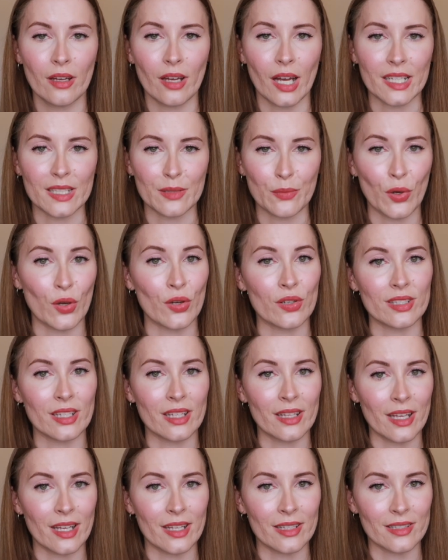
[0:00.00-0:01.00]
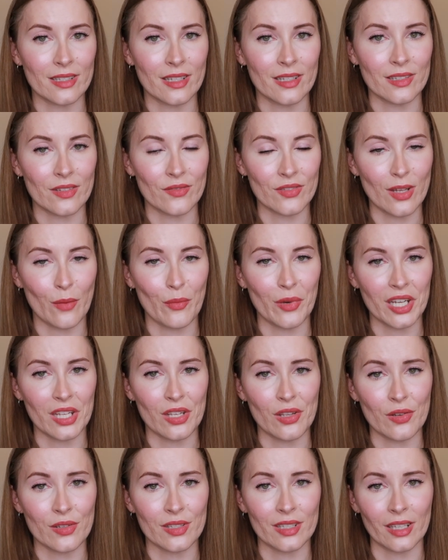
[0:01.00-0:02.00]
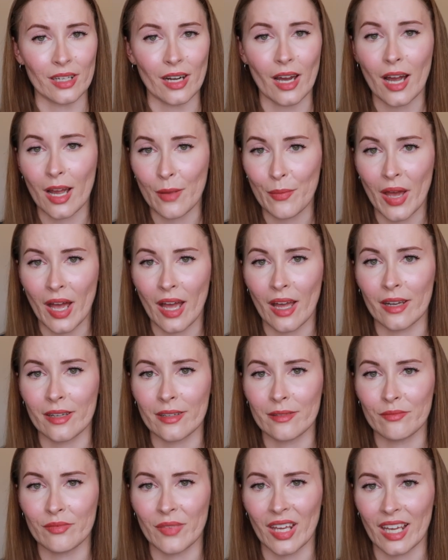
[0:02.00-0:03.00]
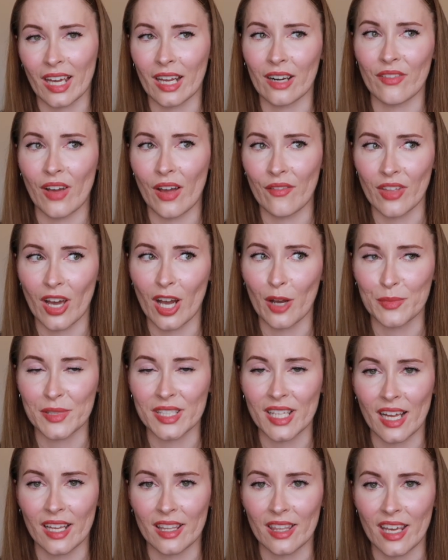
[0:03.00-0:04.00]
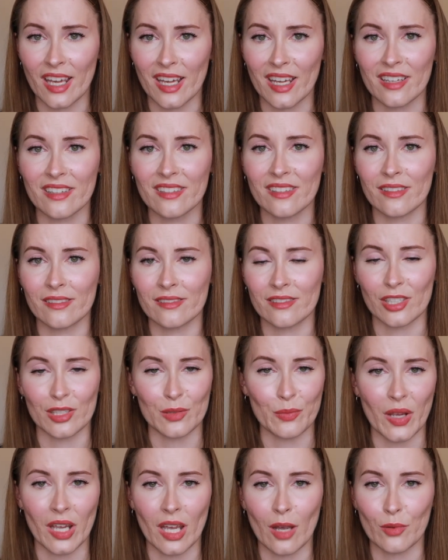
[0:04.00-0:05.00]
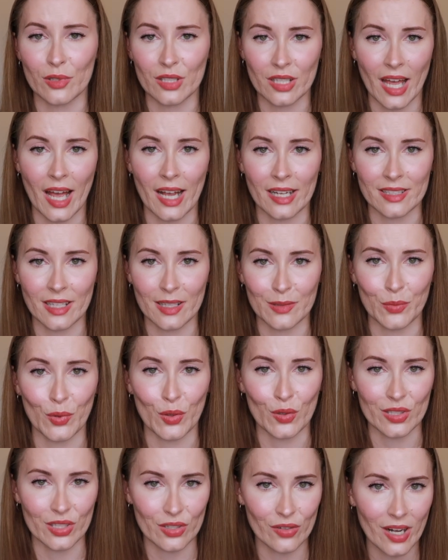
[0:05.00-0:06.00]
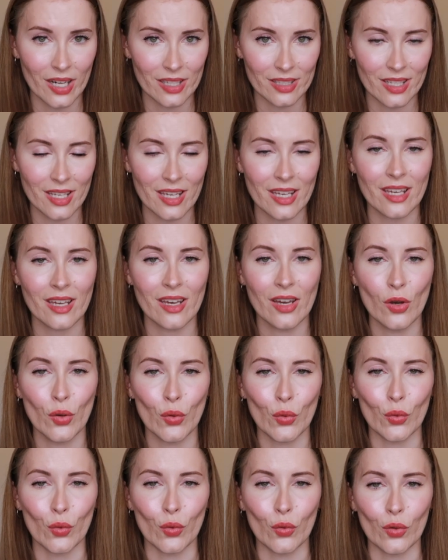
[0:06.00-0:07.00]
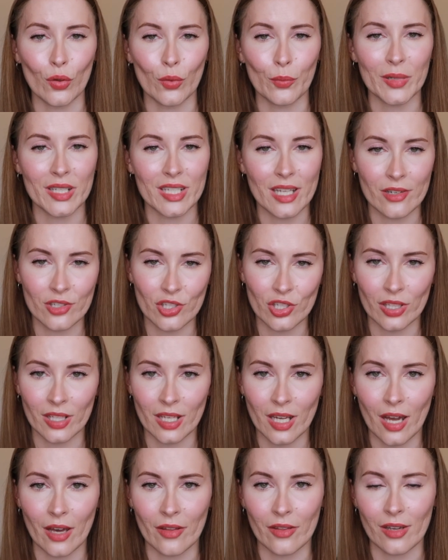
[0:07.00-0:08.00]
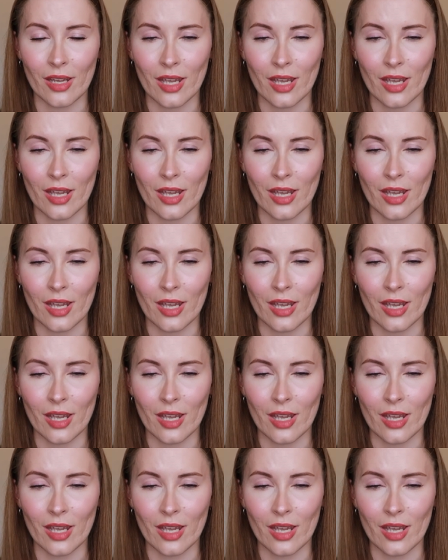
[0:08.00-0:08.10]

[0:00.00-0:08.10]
I suppose in the instance of somebody using an iPad, they kind of have the upside there, just being able to access books directly, or potentially other